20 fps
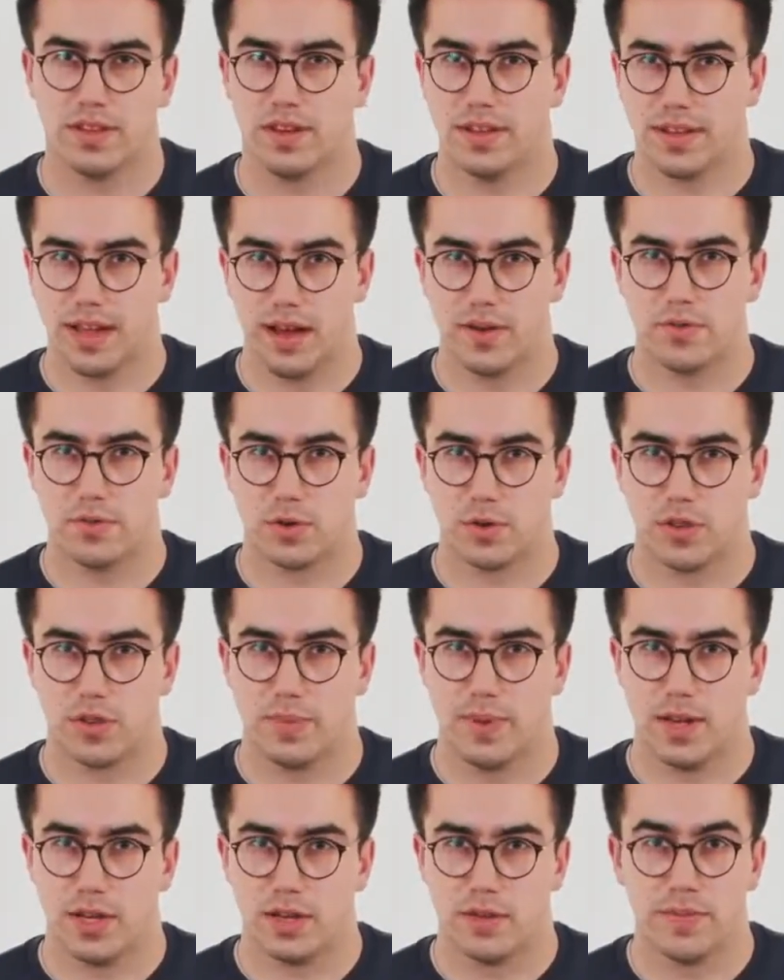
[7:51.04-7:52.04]
to look out for on the
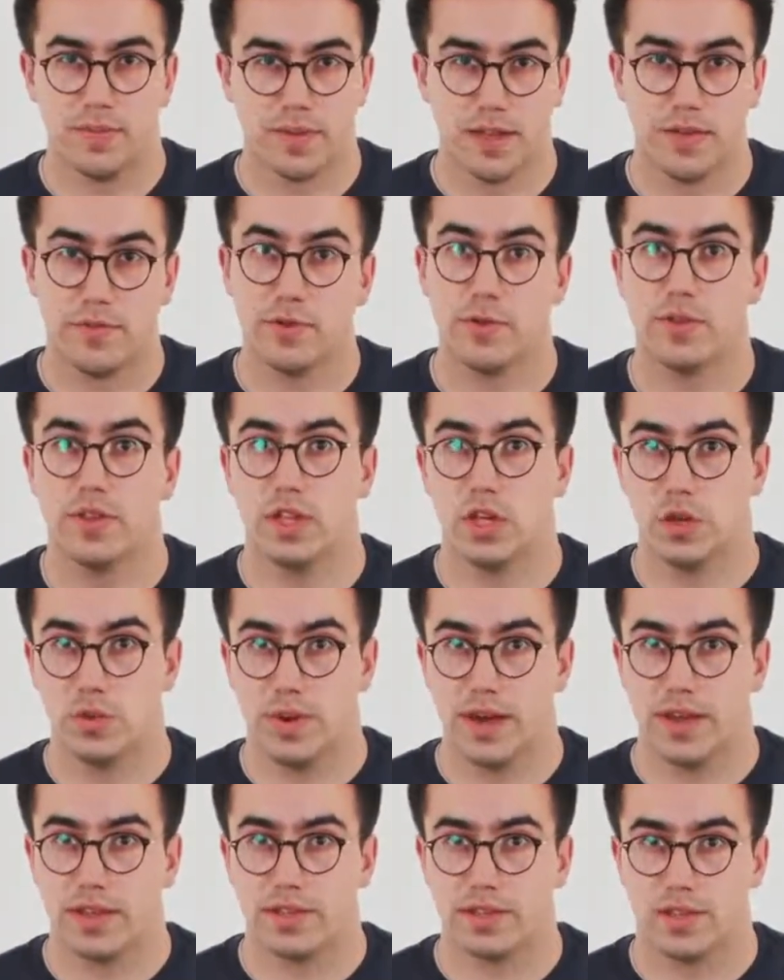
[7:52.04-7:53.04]
menu. If you're in the
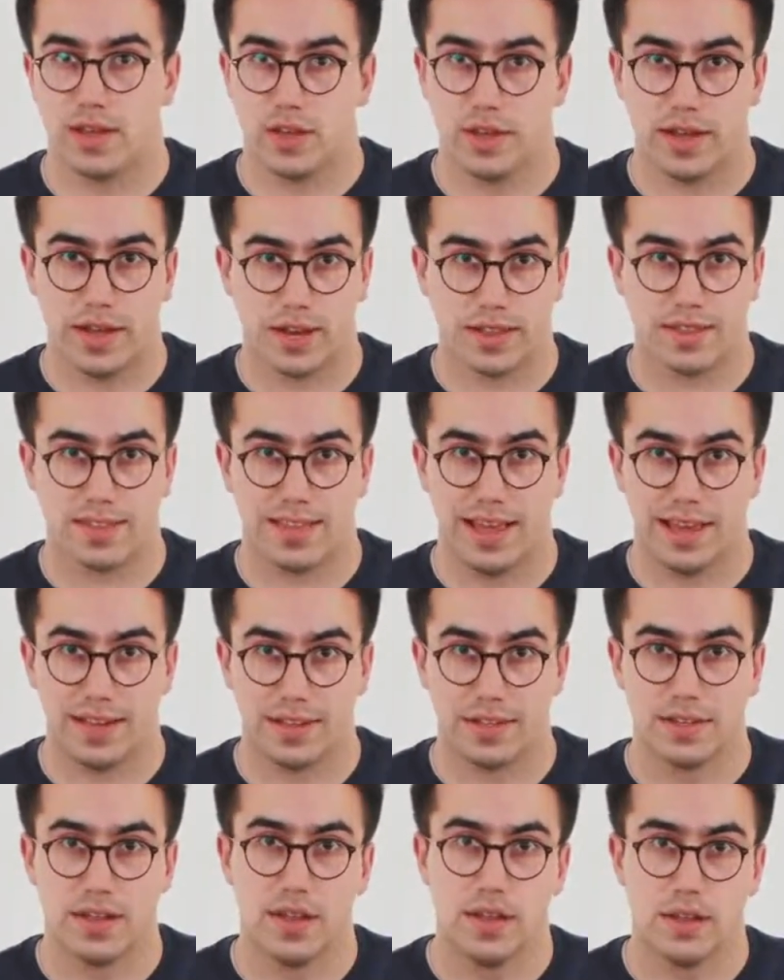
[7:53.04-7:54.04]
US and you get a
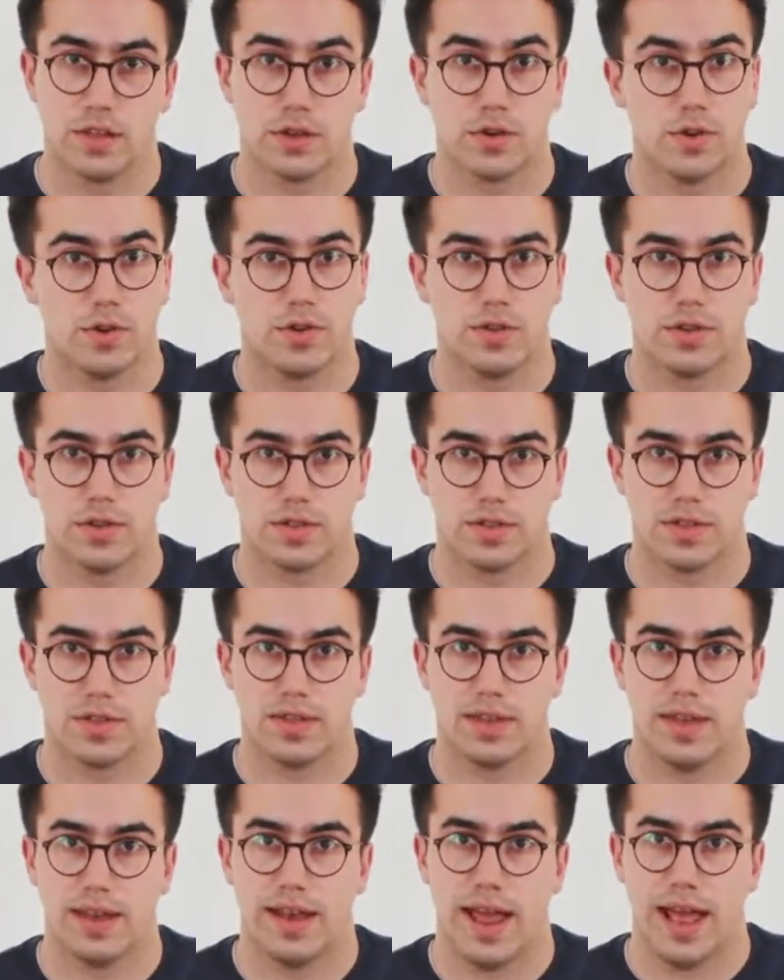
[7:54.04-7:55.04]
salad, the croutons
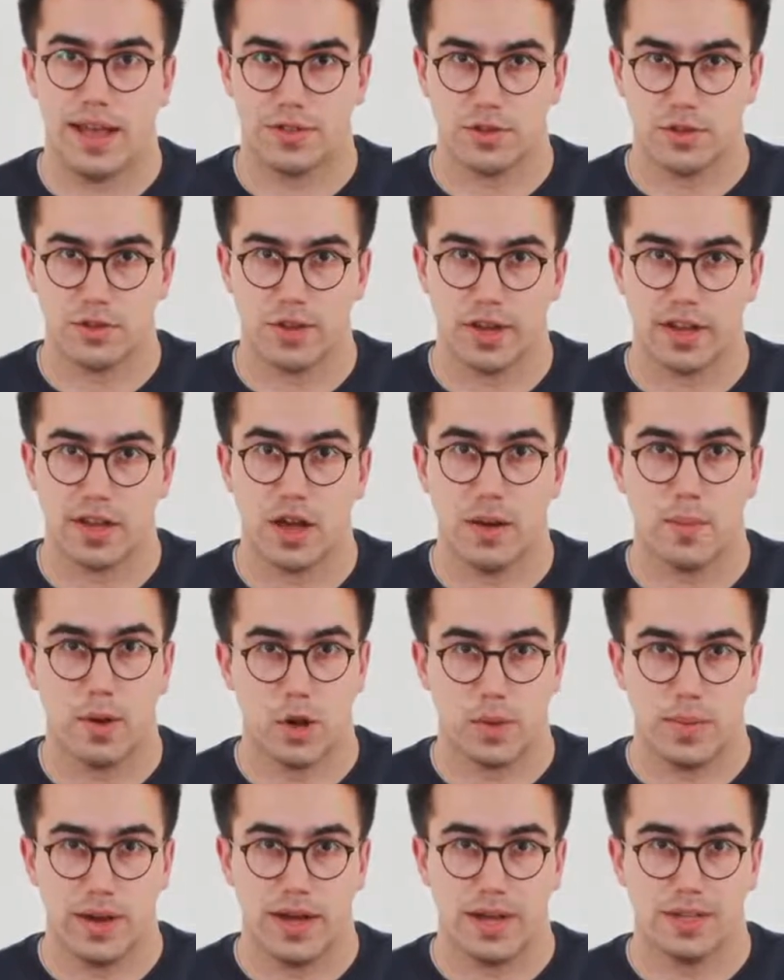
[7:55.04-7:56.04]
contain
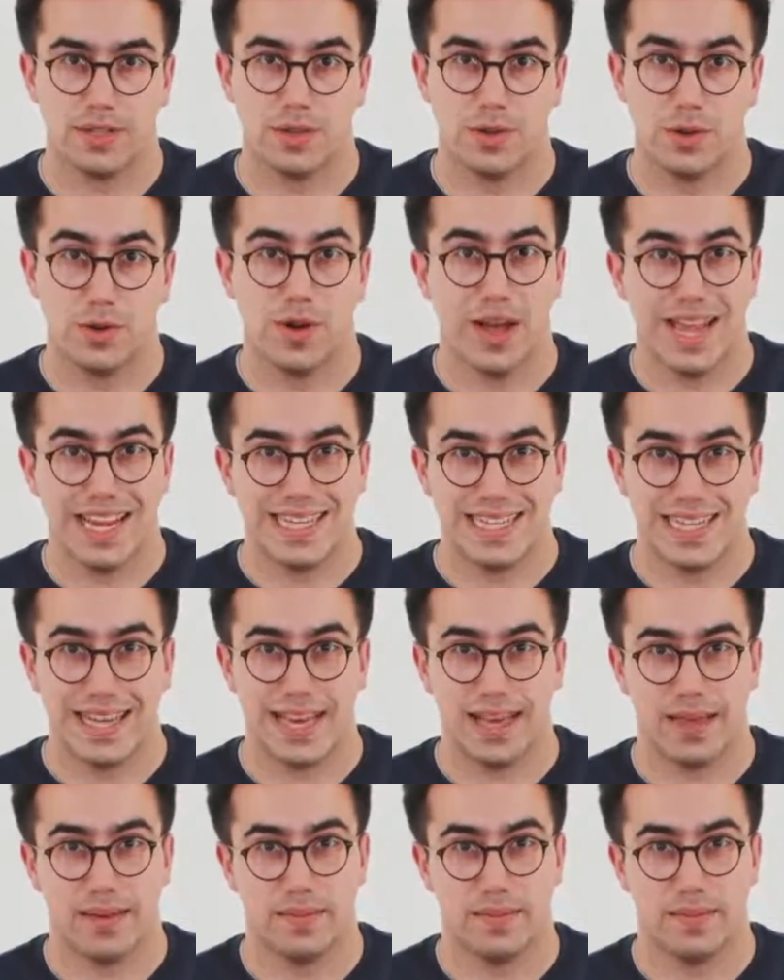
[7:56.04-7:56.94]
azodicarbonamide, or ADA.